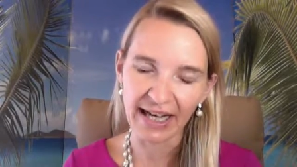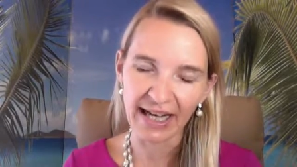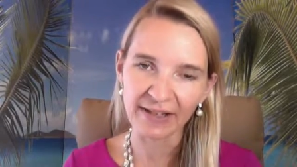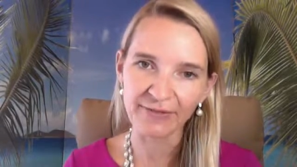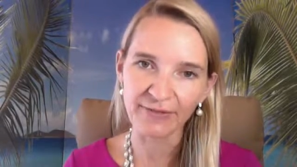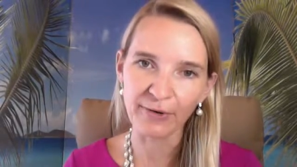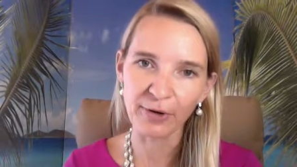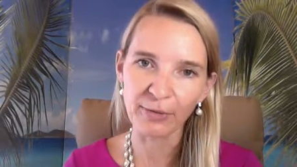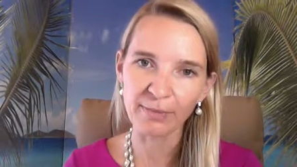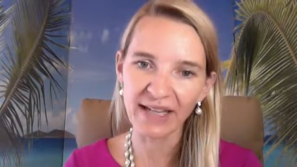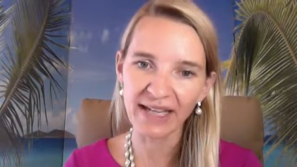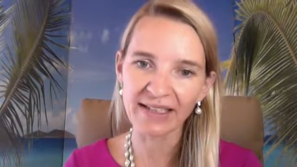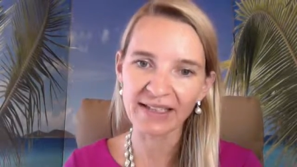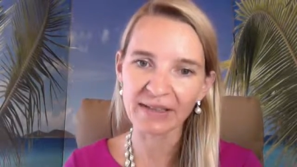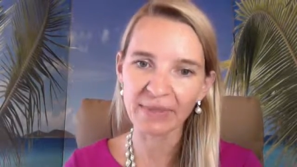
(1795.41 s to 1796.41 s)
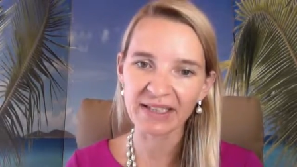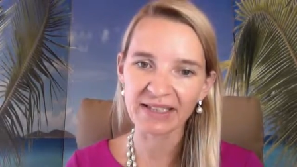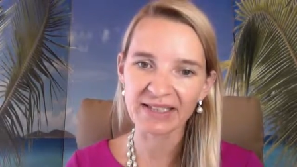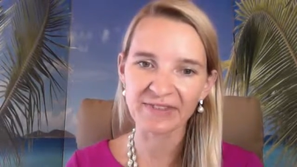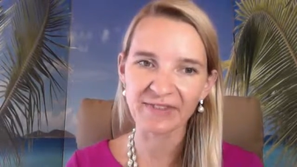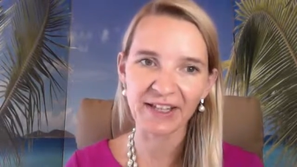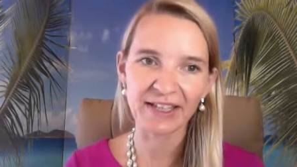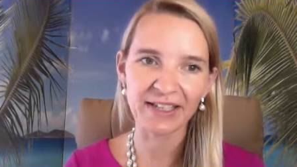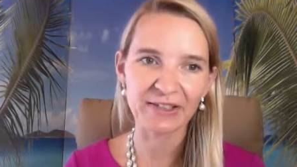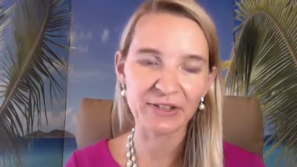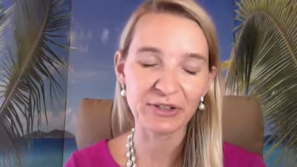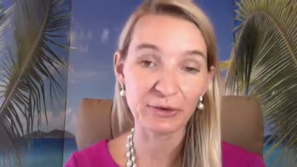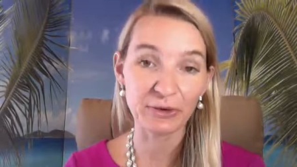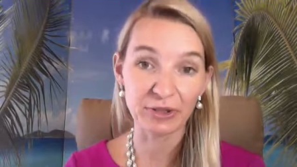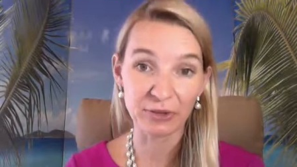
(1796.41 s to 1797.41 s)
And for men, the biggest thing, and
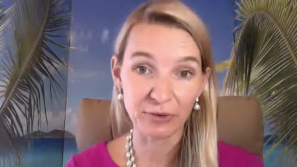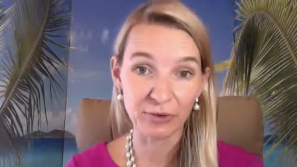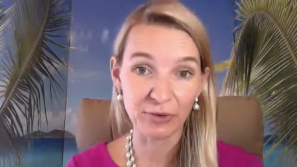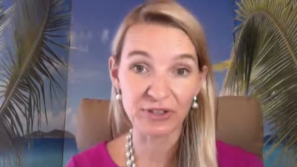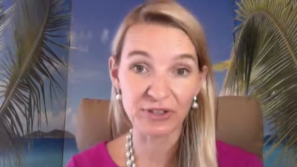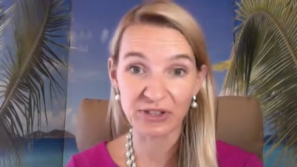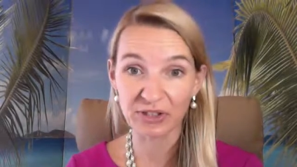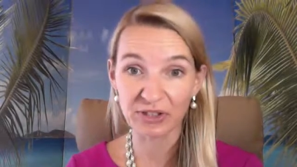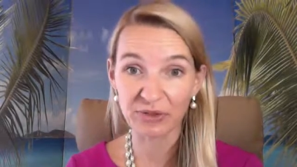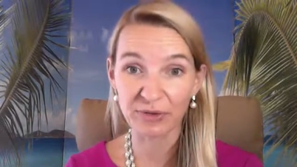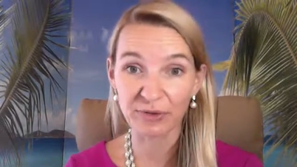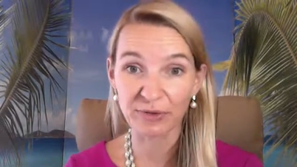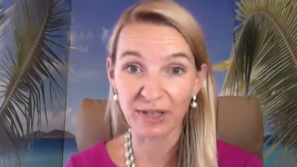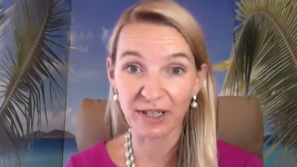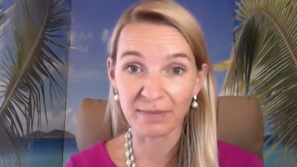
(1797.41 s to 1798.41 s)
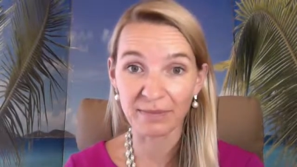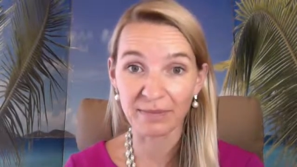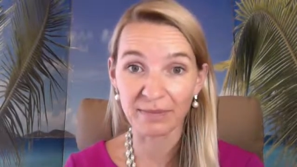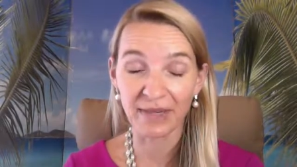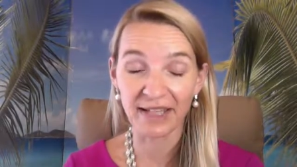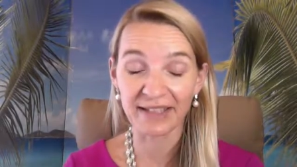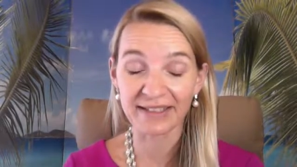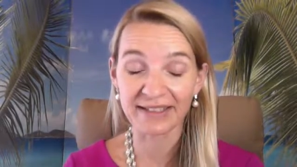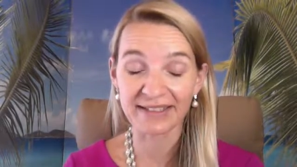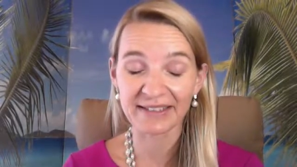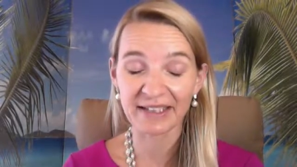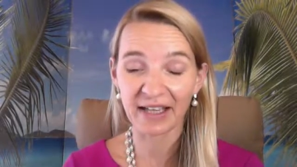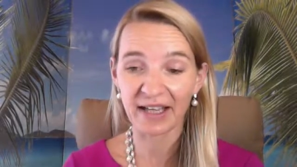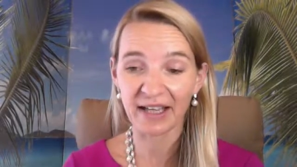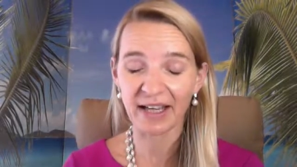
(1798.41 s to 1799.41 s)
you, you notice too, Mike, is
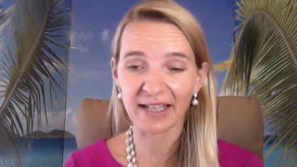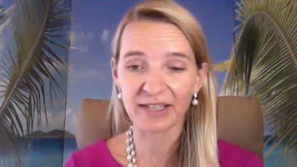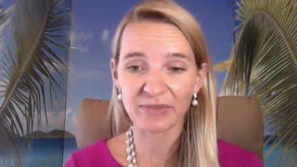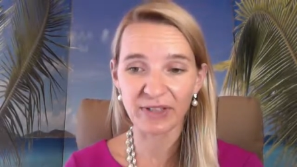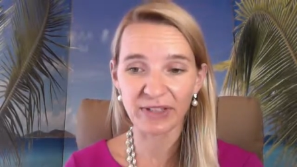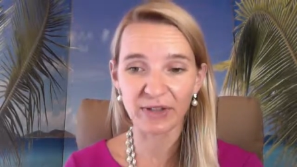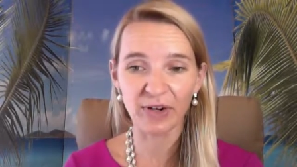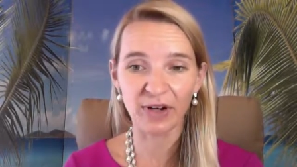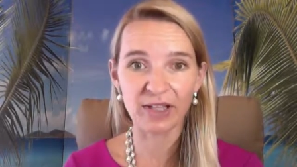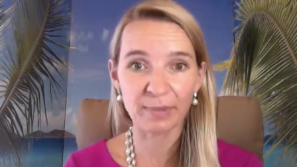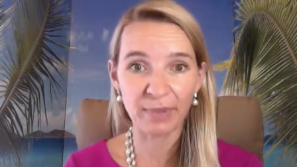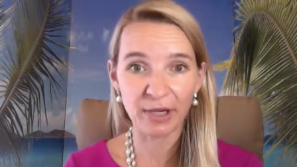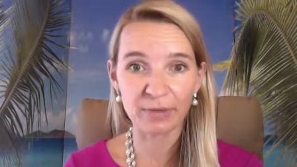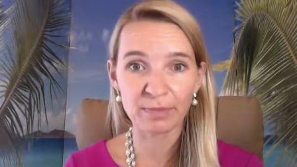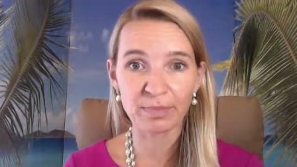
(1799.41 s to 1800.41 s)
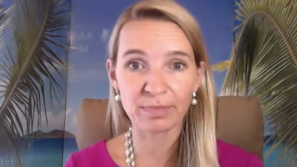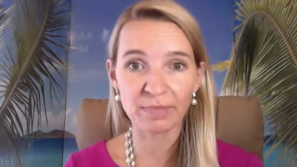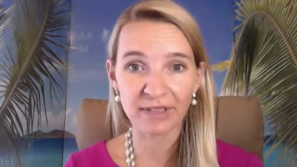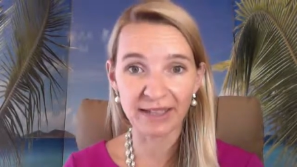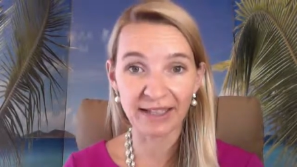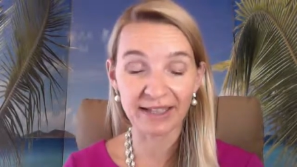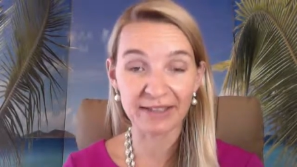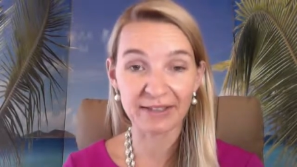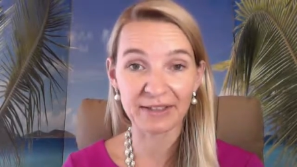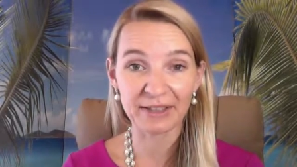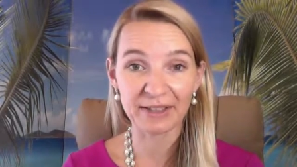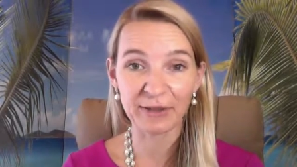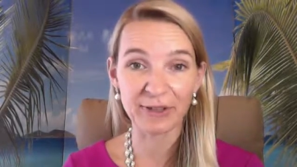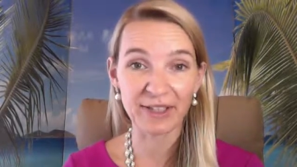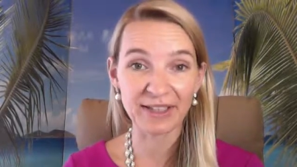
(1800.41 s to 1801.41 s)
it's really all about, like,
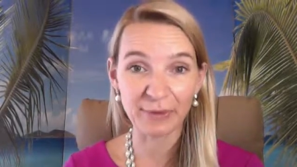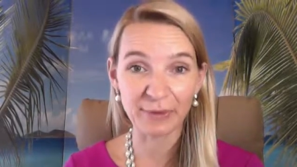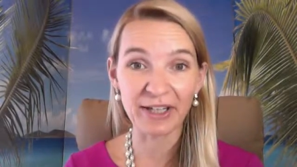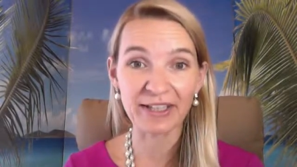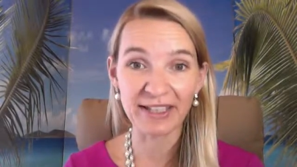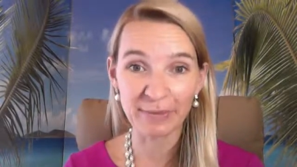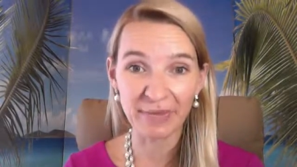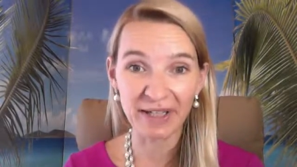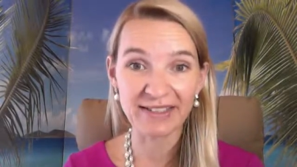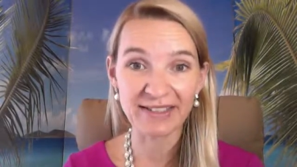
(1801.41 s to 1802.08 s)
you know, that's what I hear men